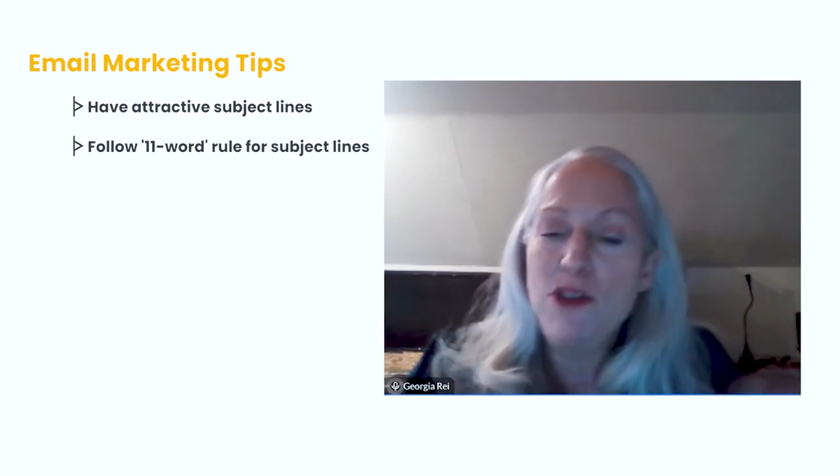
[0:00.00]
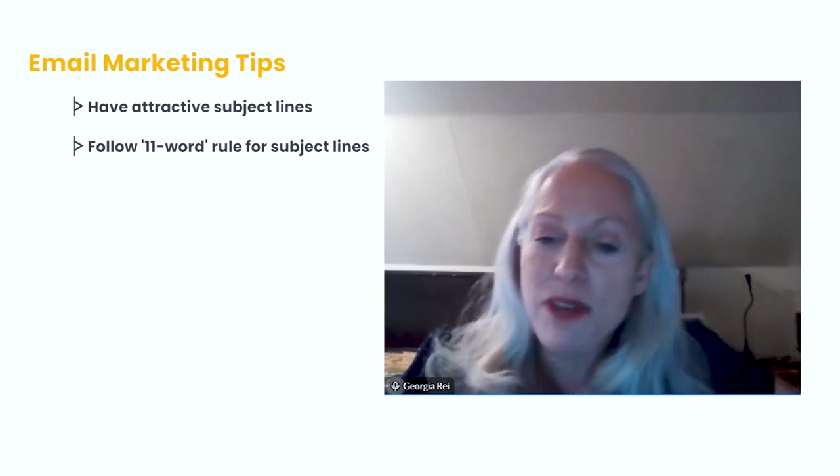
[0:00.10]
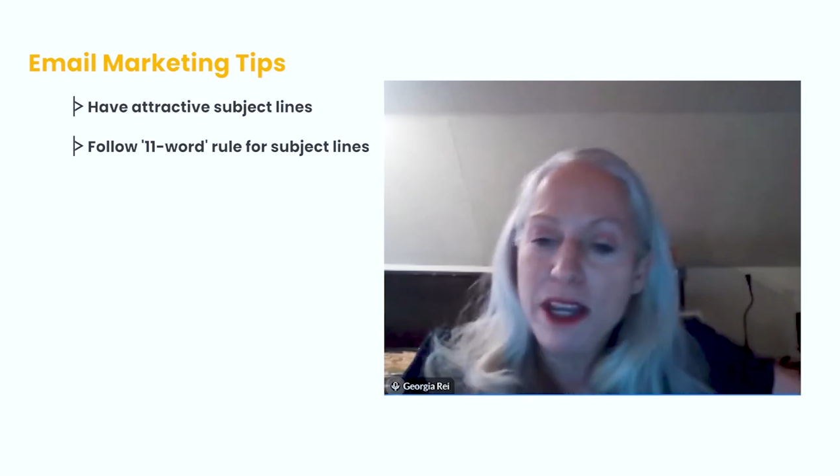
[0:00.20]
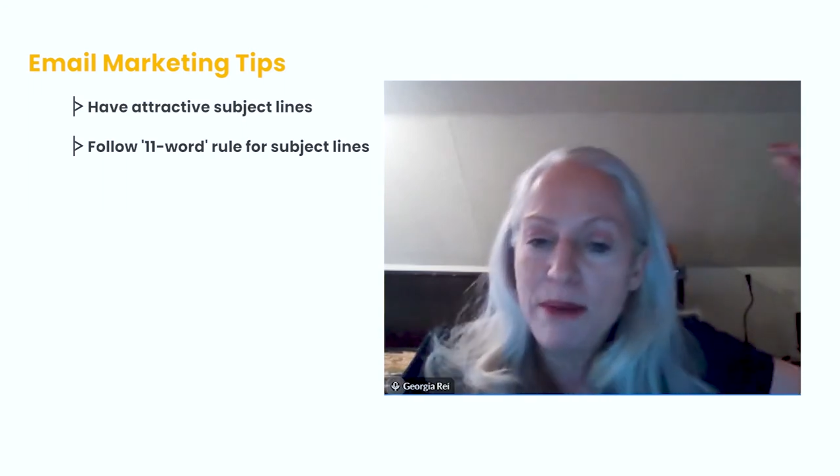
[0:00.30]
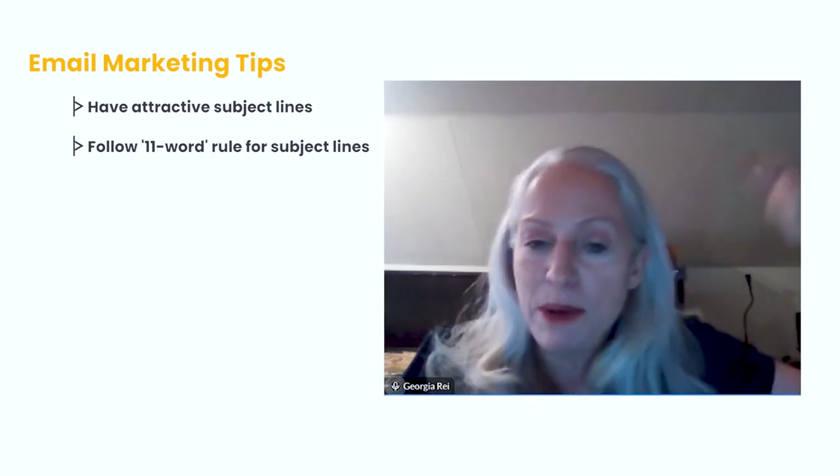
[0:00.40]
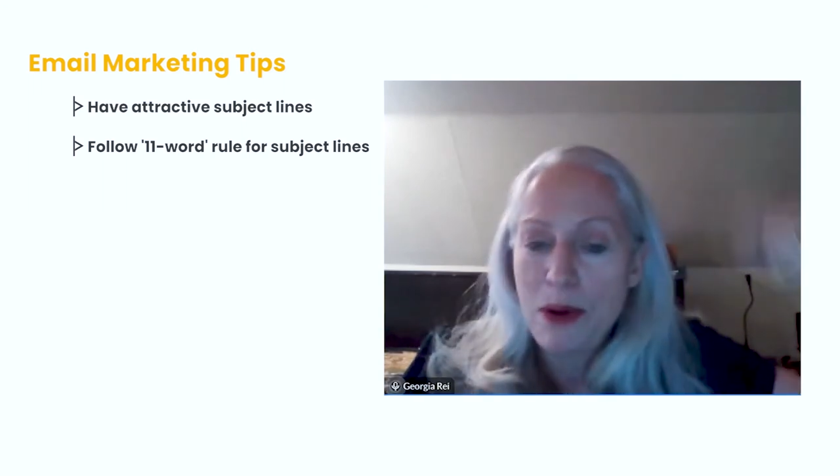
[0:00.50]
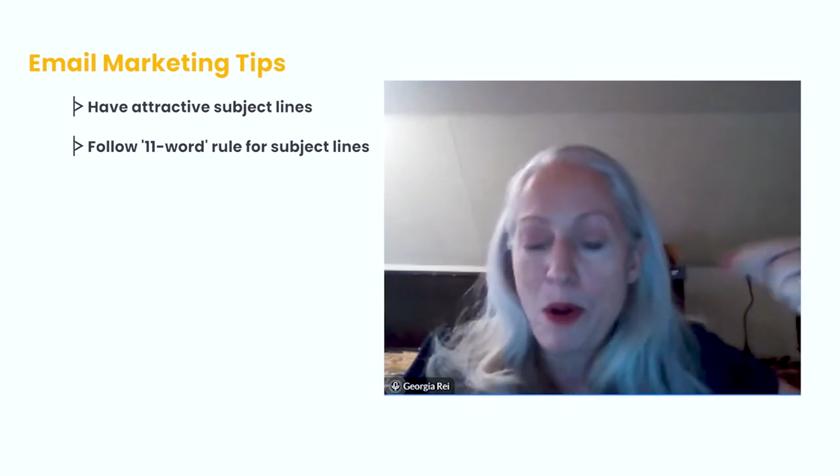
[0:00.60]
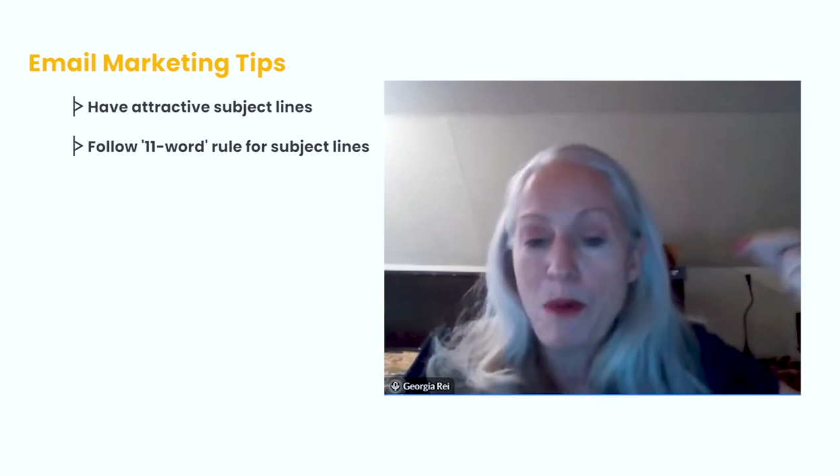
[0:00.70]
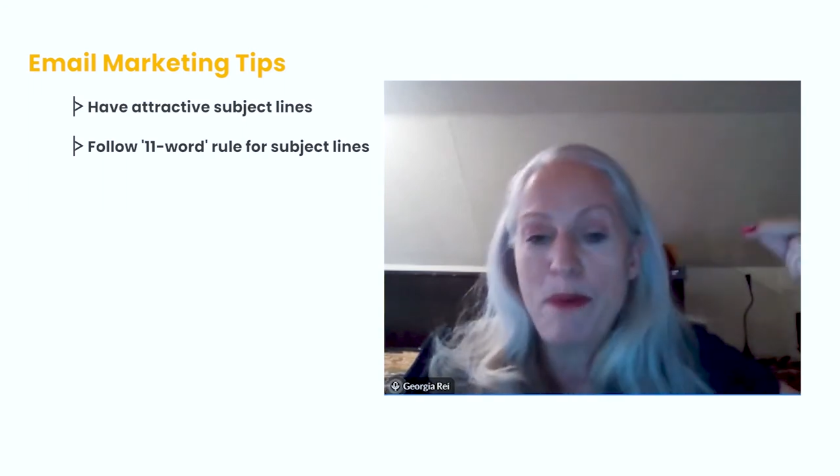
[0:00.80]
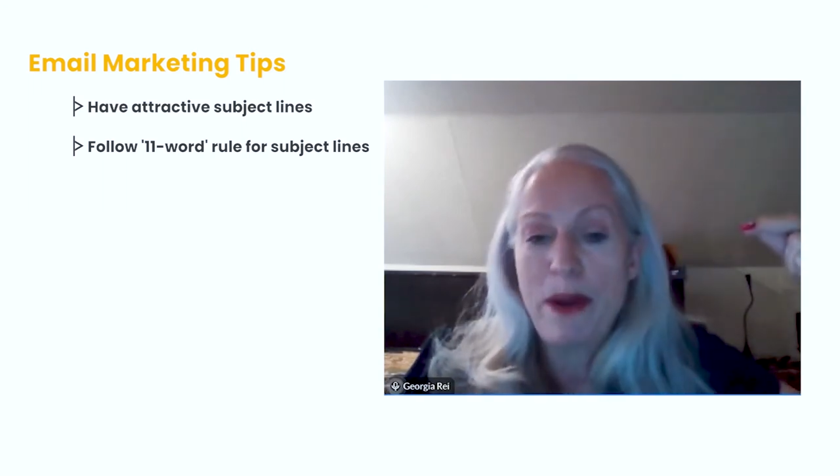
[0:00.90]
get them to
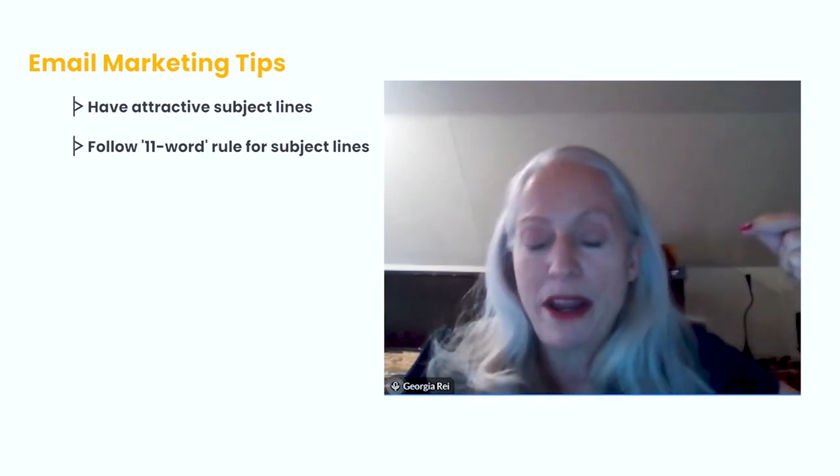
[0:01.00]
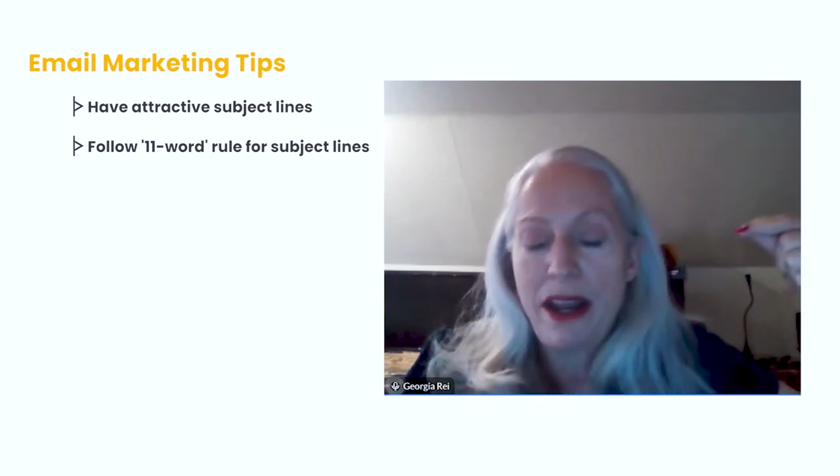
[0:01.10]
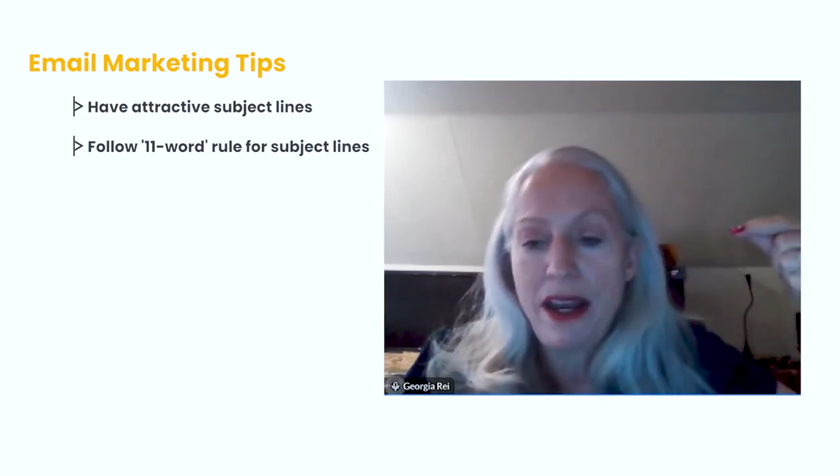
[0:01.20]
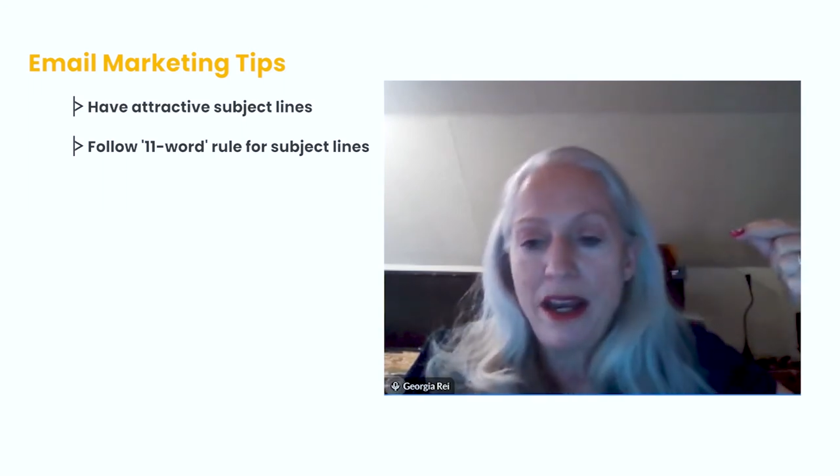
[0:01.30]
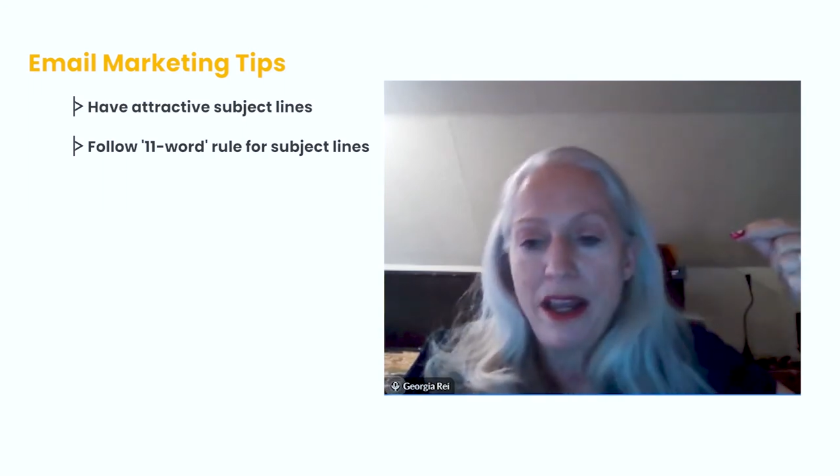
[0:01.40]
open it,